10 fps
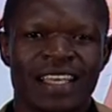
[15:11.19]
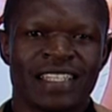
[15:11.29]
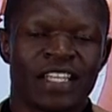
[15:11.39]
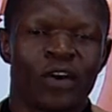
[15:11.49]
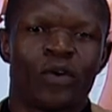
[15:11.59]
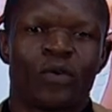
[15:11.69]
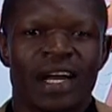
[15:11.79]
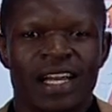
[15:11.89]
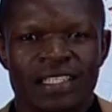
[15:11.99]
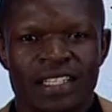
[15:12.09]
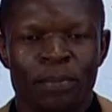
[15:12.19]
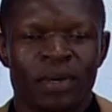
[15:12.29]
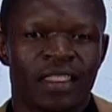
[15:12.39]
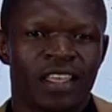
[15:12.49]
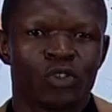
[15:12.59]
second runners-up, I
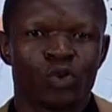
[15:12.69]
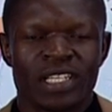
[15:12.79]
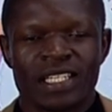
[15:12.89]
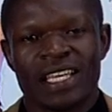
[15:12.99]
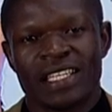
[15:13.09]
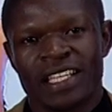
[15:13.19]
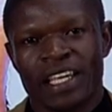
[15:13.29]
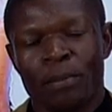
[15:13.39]
think 2018.